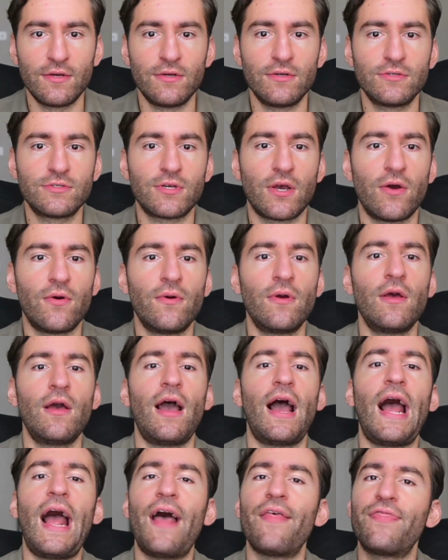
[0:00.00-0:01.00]
So
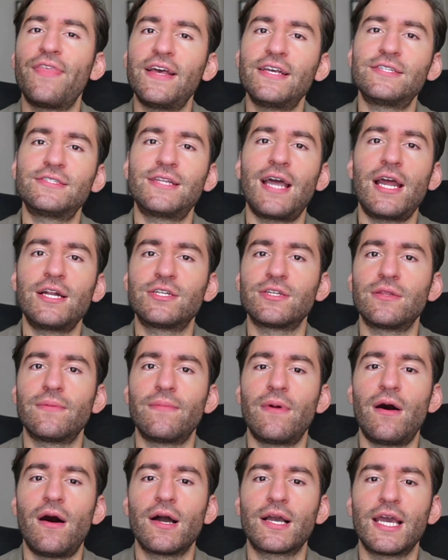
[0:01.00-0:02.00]
At this stage in the
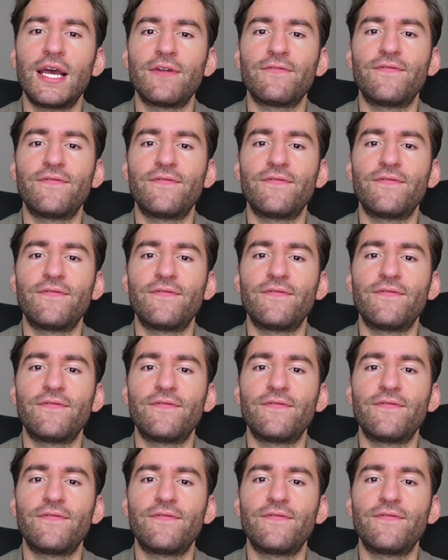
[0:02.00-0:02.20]
market,